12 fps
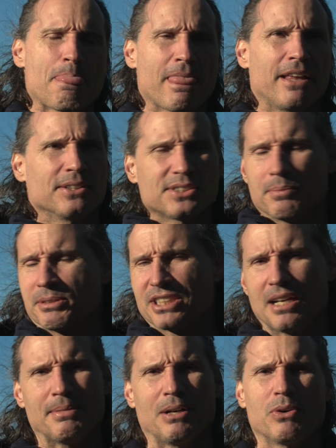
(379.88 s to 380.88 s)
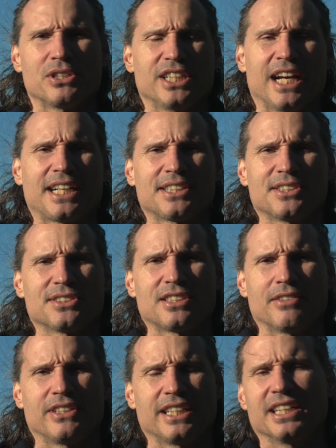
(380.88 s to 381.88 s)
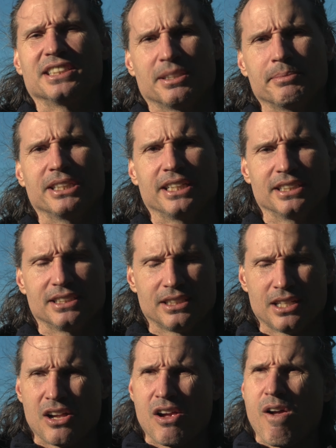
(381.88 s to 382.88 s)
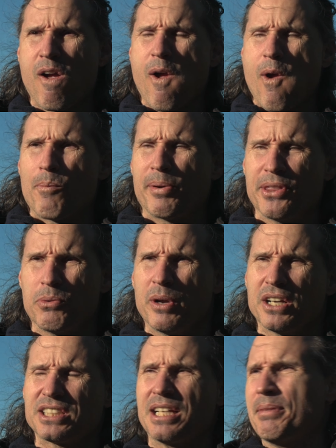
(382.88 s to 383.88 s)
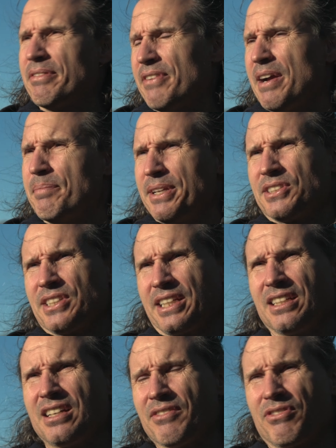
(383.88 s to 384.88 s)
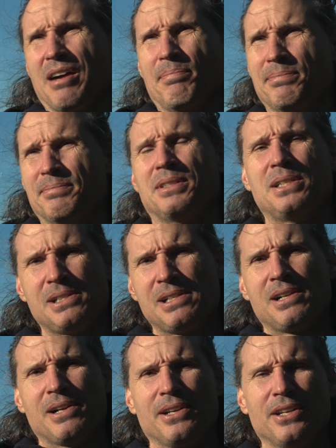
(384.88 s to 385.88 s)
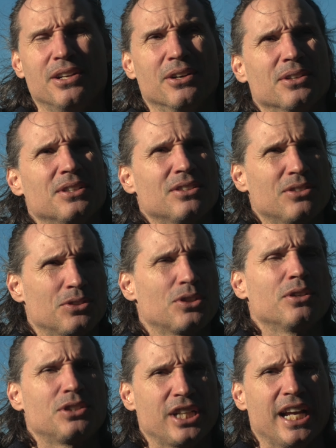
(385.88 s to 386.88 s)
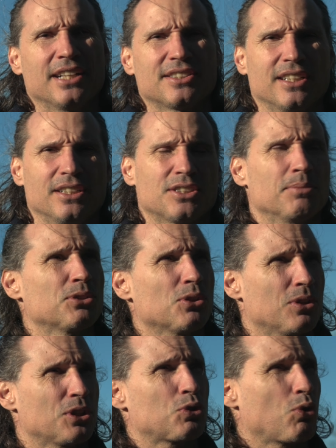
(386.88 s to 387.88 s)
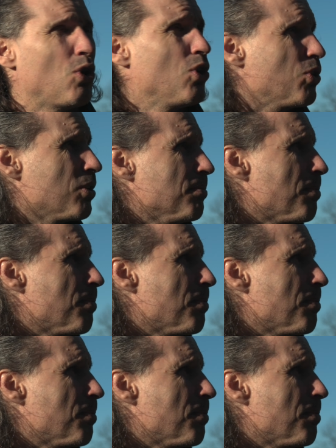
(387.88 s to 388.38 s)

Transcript: In the summertime, I wear jackets and stuff, they get intimidated. But in the wintertime, I find, because I can cover up, you know, there's a good chance that some sort of troll or